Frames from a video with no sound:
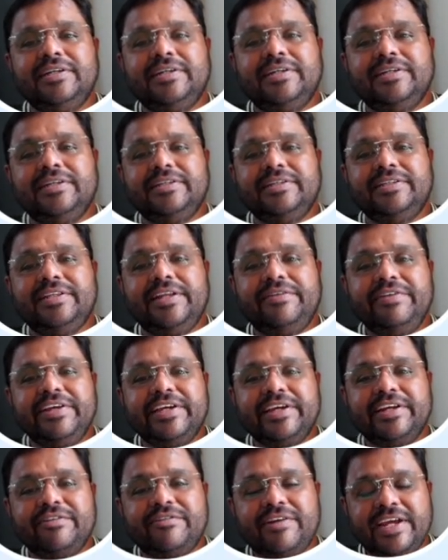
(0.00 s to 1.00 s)
Then we
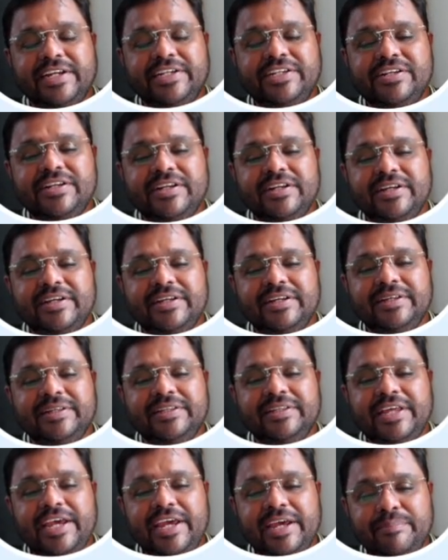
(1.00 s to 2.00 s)
can write
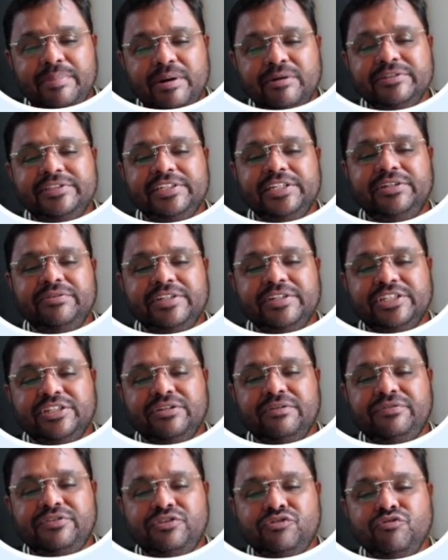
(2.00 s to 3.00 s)
the above situation
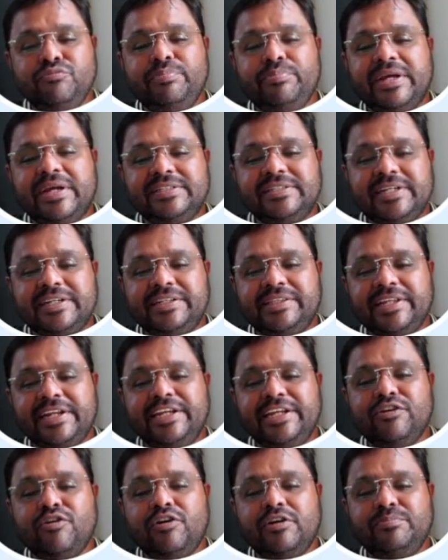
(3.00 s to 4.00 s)
of 2 pens and 3
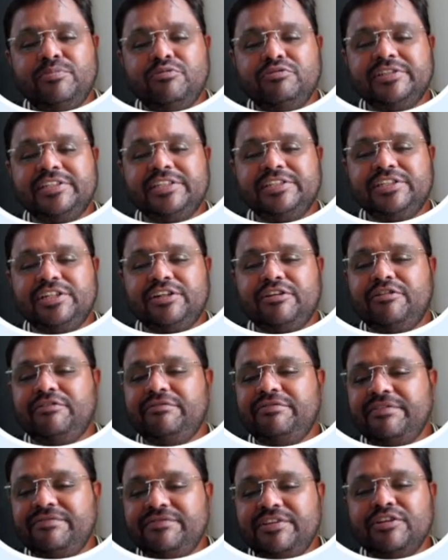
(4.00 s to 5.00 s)
notebooks is equal to
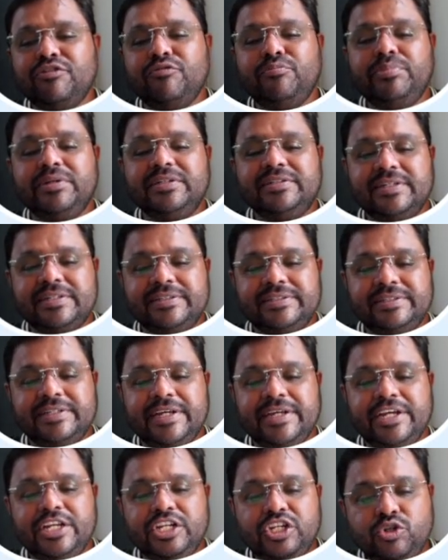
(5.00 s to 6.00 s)
50 rupees as
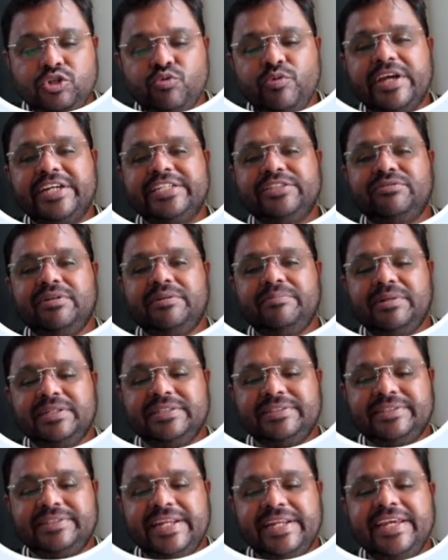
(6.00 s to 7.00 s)
2x1 plus
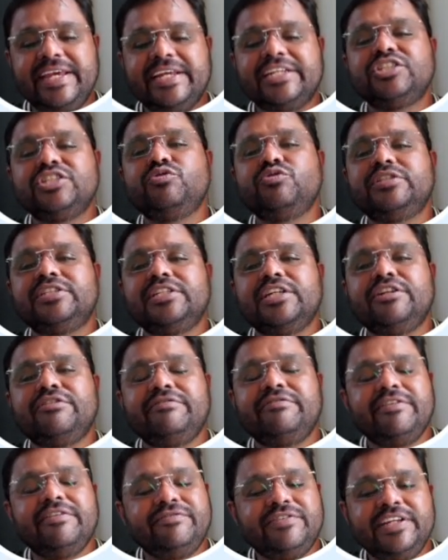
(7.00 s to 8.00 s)
3x2 is equal to
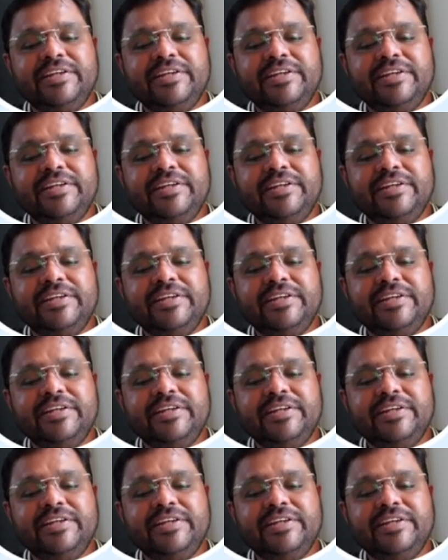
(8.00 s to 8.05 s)
50.